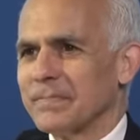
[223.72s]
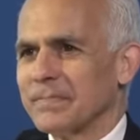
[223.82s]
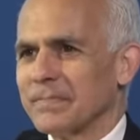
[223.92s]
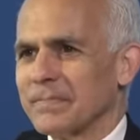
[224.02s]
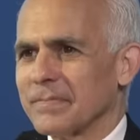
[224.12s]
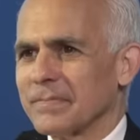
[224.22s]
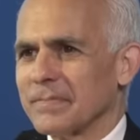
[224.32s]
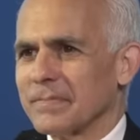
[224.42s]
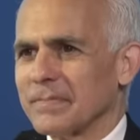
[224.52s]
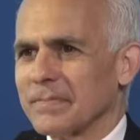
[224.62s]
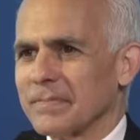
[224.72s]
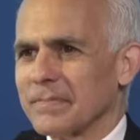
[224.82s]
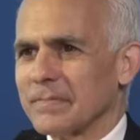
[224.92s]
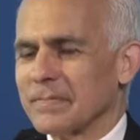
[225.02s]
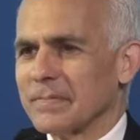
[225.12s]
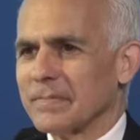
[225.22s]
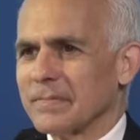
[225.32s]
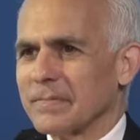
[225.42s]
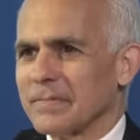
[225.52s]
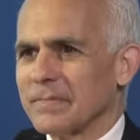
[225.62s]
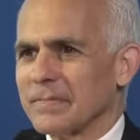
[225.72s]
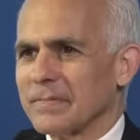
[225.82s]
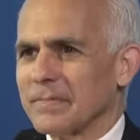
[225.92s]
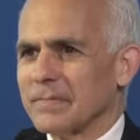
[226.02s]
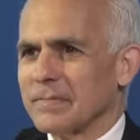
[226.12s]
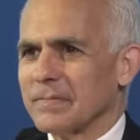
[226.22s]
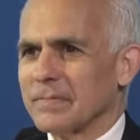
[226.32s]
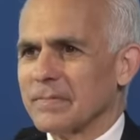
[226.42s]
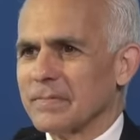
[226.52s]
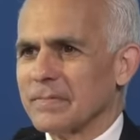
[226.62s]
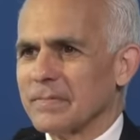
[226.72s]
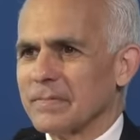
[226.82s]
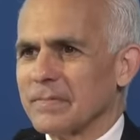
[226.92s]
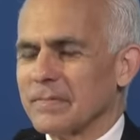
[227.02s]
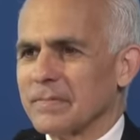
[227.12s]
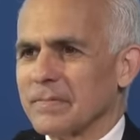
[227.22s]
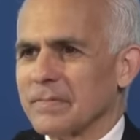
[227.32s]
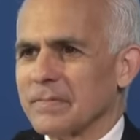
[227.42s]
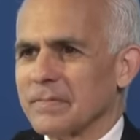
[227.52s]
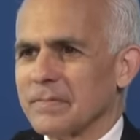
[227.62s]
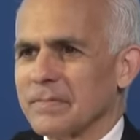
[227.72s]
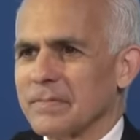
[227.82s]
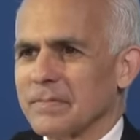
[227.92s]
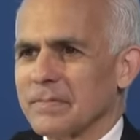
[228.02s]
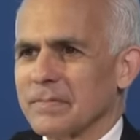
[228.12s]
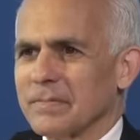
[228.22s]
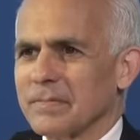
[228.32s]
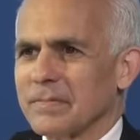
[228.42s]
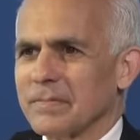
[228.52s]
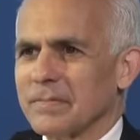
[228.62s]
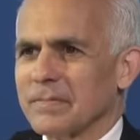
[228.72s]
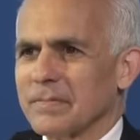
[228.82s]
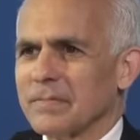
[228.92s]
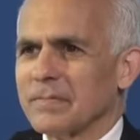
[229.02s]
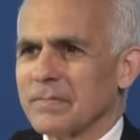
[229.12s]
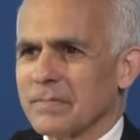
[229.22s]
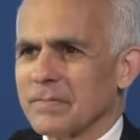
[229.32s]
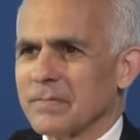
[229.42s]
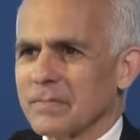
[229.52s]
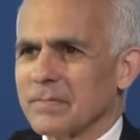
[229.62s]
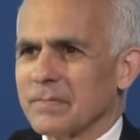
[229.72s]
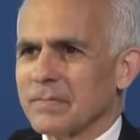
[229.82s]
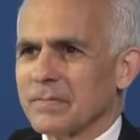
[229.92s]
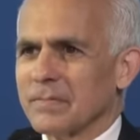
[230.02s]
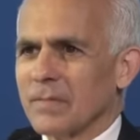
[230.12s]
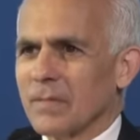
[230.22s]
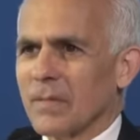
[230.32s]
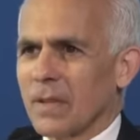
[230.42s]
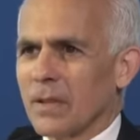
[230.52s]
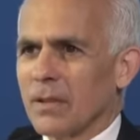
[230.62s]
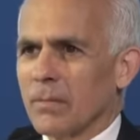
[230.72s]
No words are spoken by the person on screen.